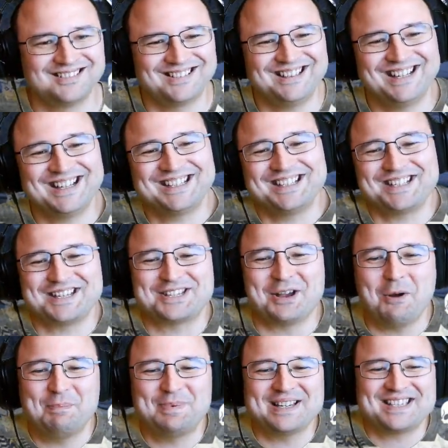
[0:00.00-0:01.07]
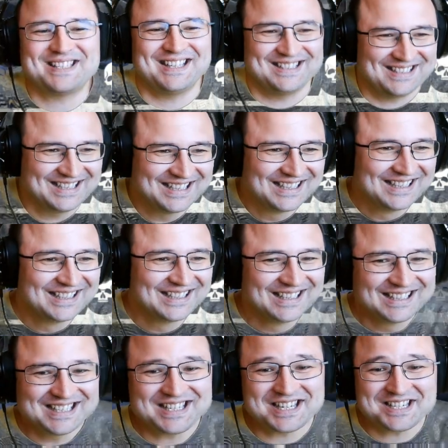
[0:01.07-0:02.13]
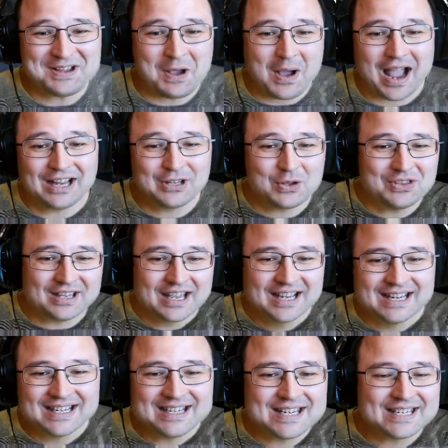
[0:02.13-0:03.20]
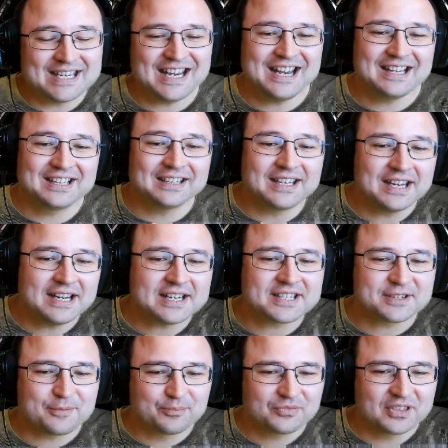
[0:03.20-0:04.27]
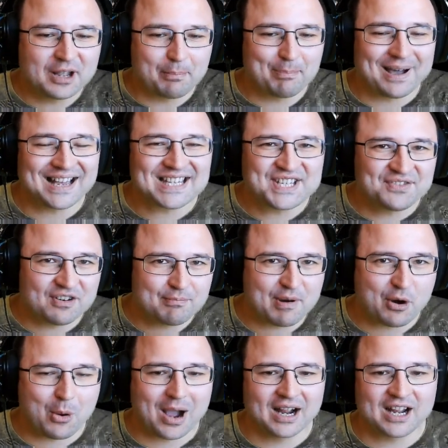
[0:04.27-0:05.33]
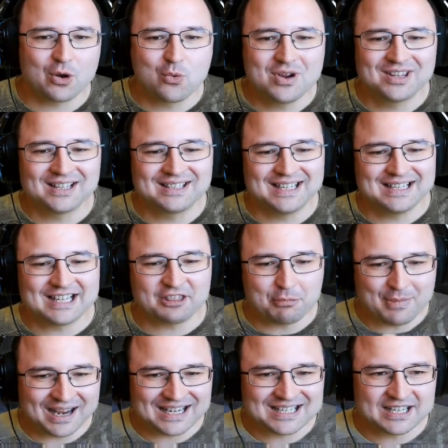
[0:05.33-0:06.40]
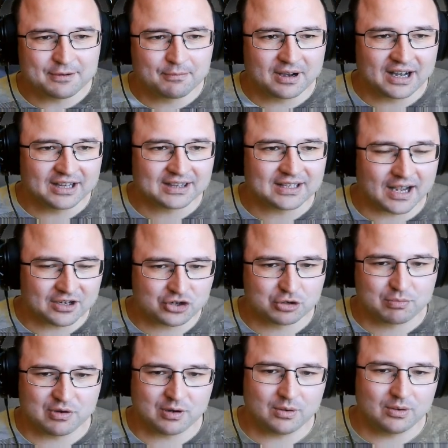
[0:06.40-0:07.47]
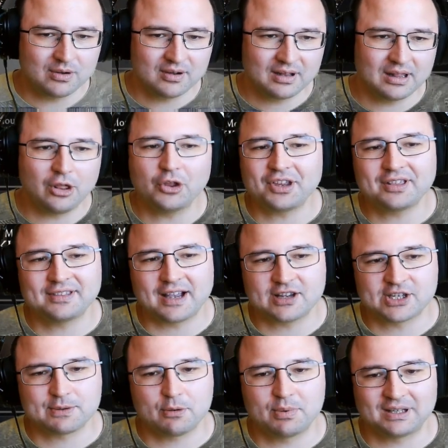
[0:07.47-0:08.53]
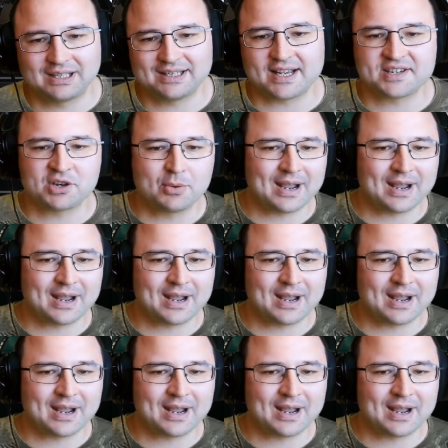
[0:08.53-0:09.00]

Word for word: Look at this, is so busted. This is so... I don't... You see, the thing is, the passive of Baraka with the thing that makes him untouchable. Well, not untouchable, but he doesn't